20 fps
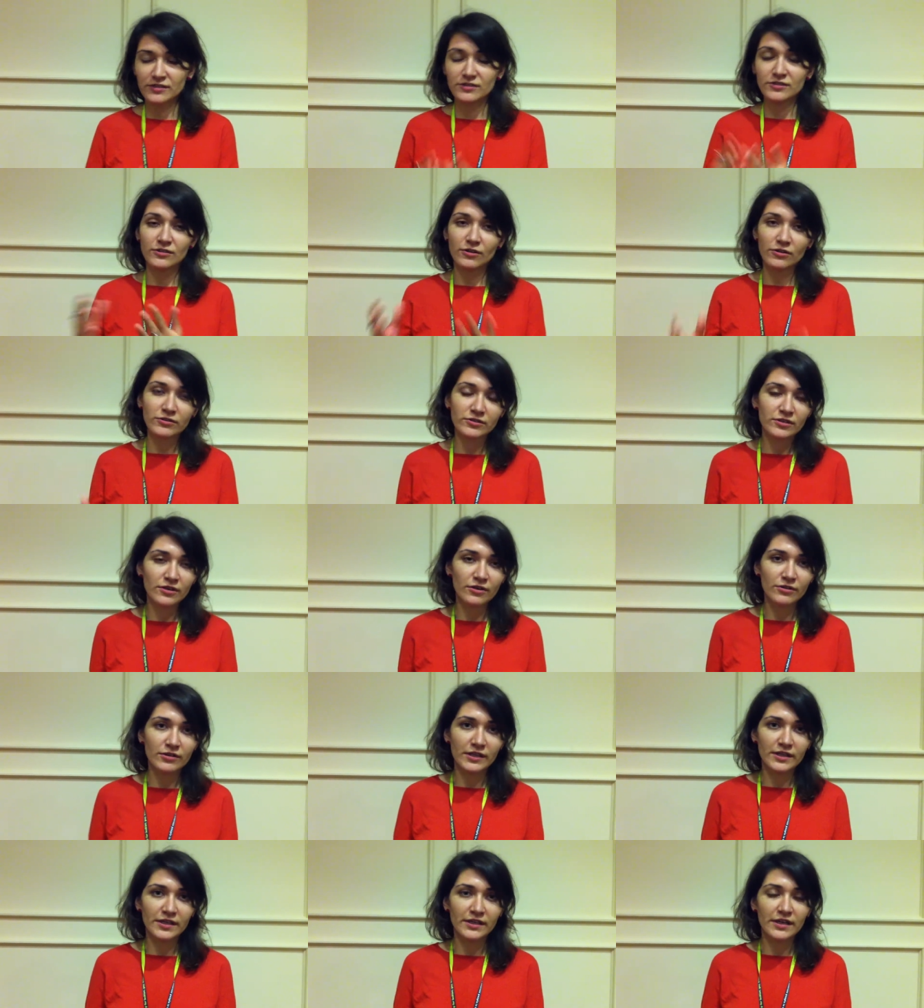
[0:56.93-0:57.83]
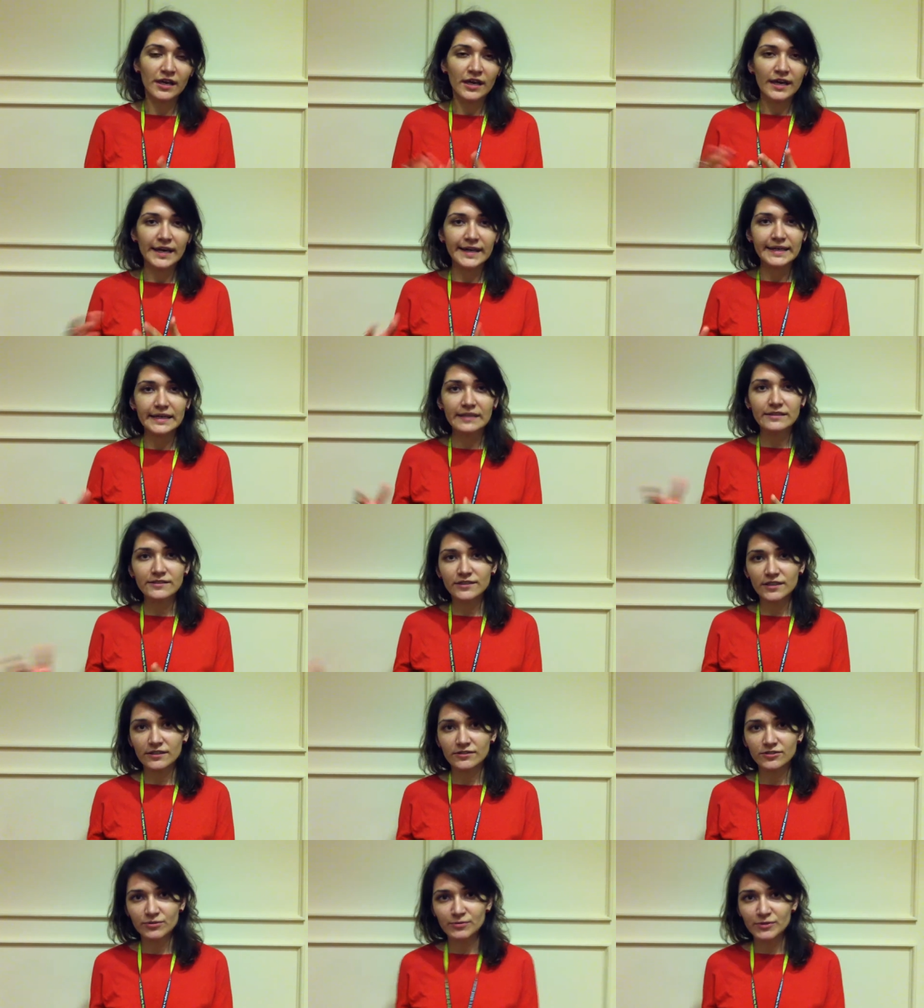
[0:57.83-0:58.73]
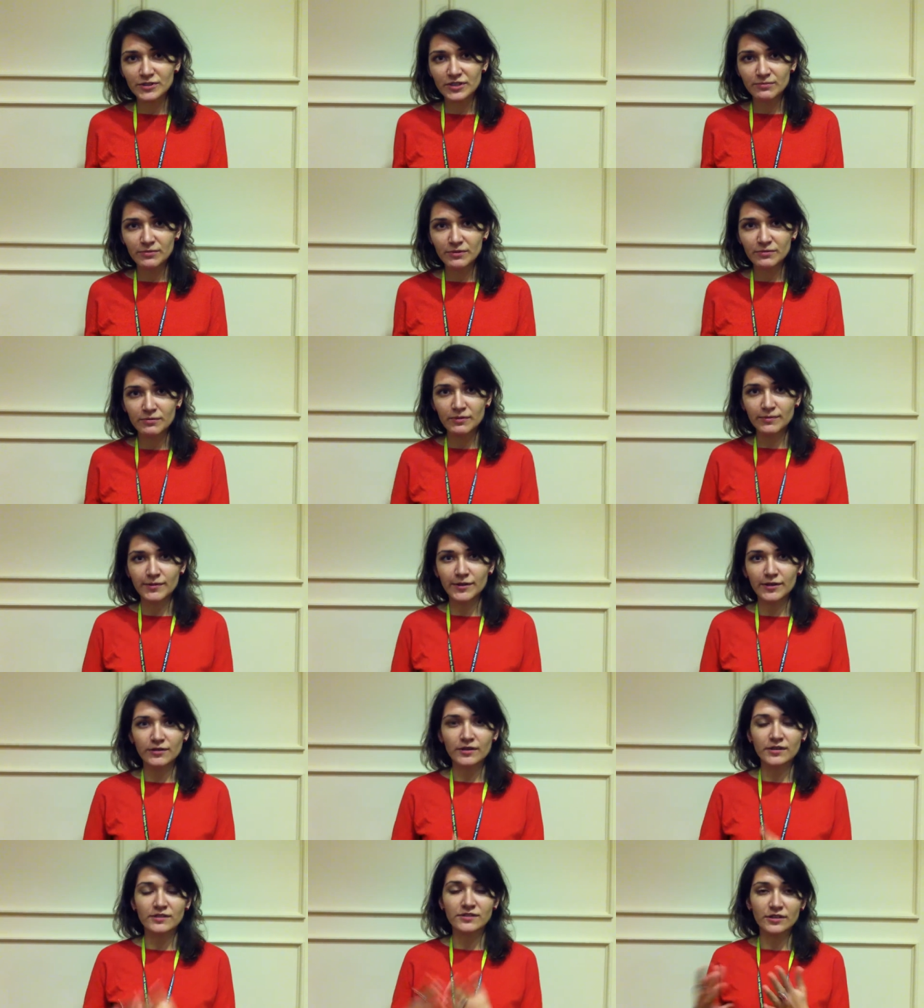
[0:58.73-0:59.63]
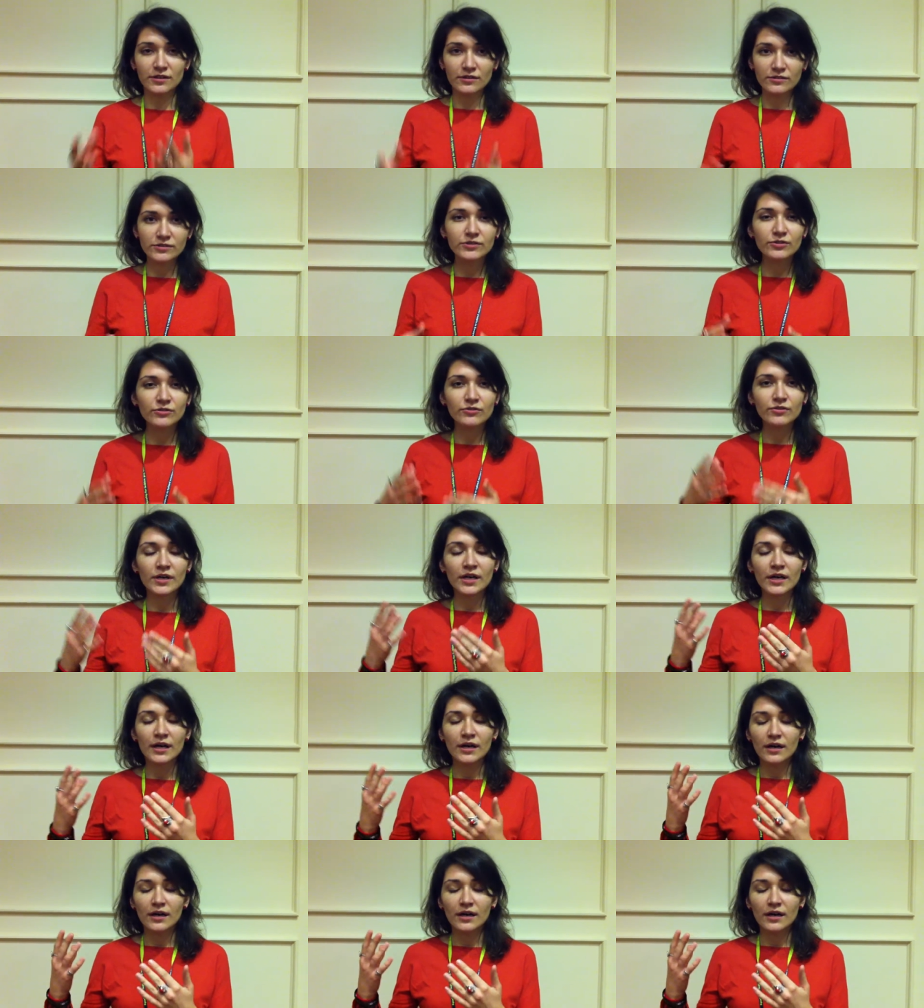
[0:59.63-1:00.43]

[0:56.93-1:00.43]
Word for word: It's not only against LGBT people, but it's also